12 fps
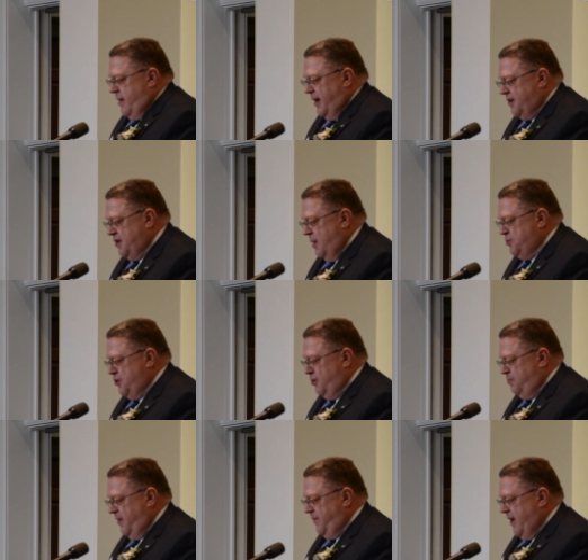
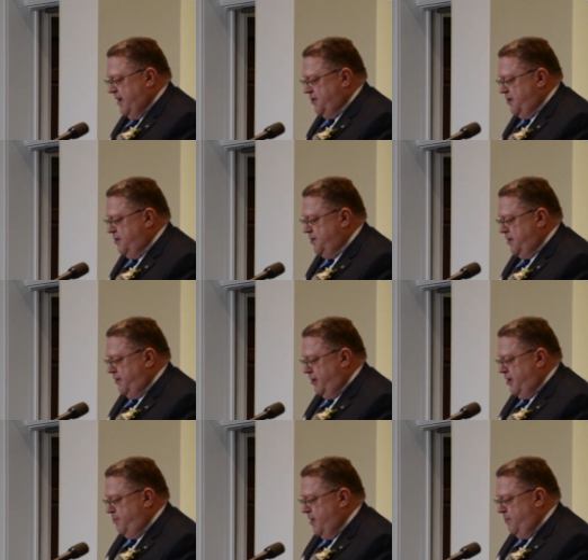Exceptional professors and the
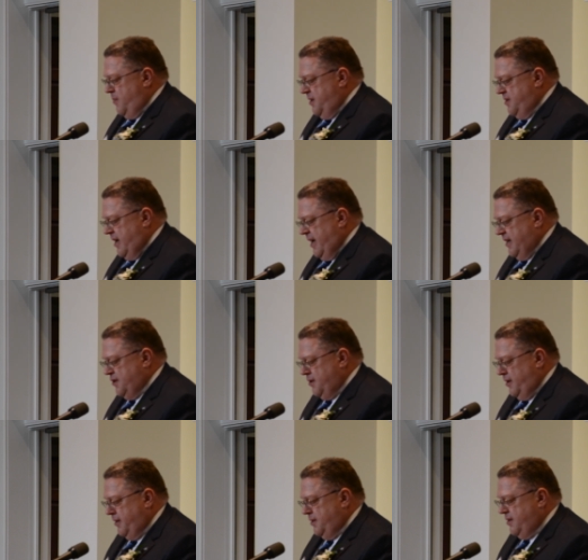commitment to
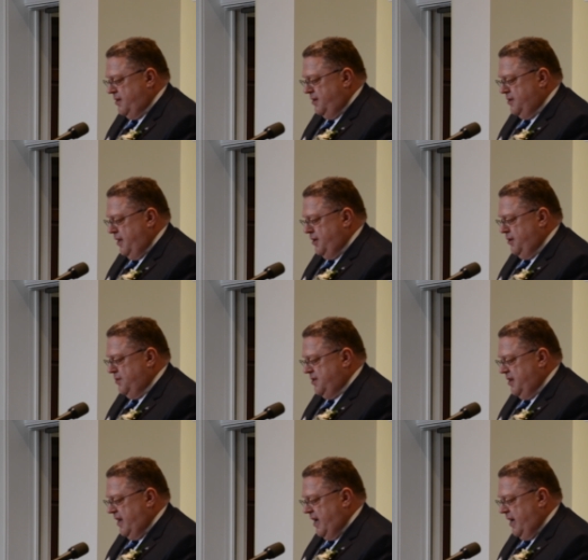excellence continues
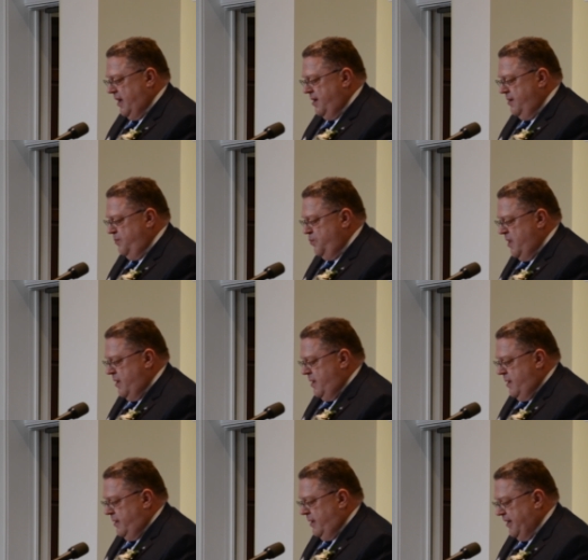today.
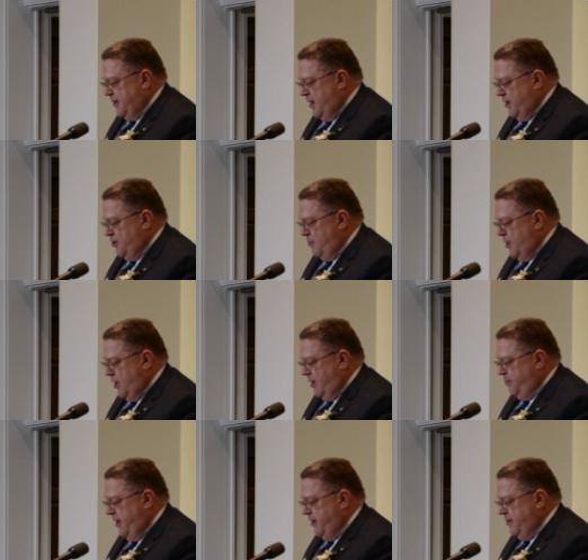Like Dr.
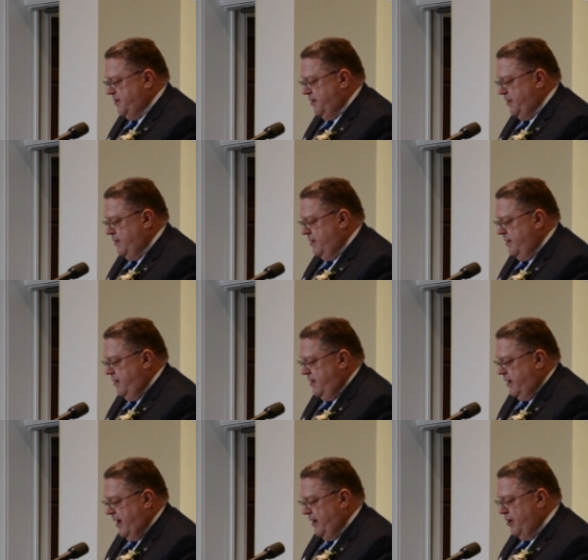Mark Peterson,
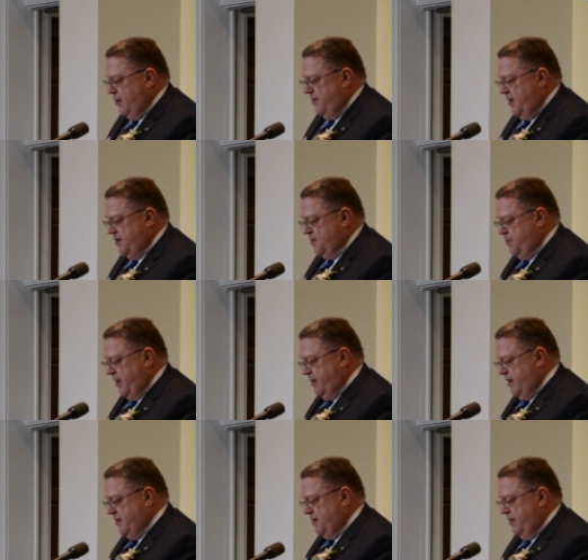I know this
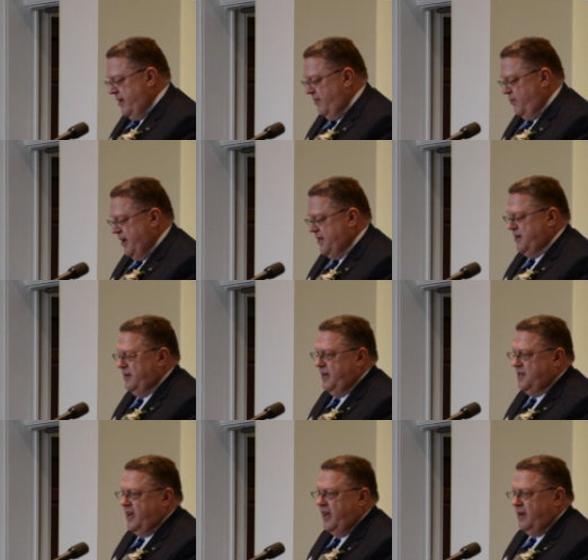because I've recently
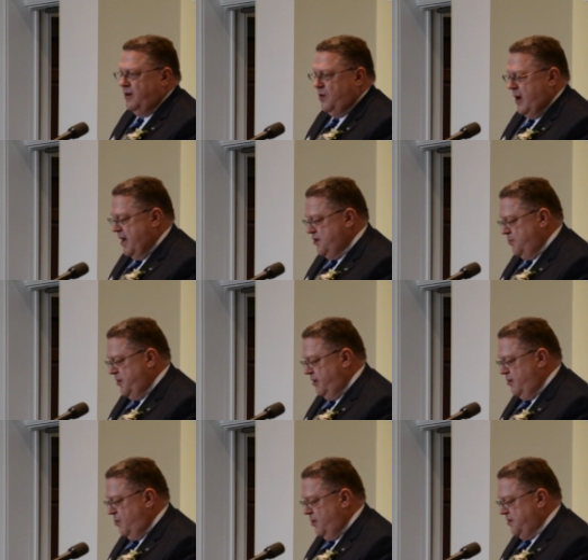taken graduate
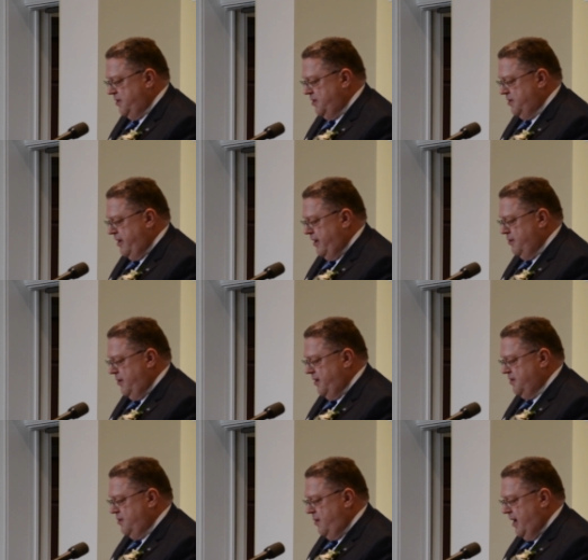courses under
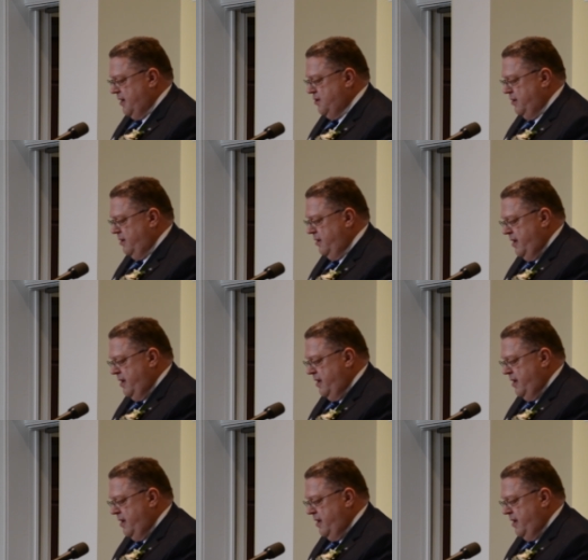his direction.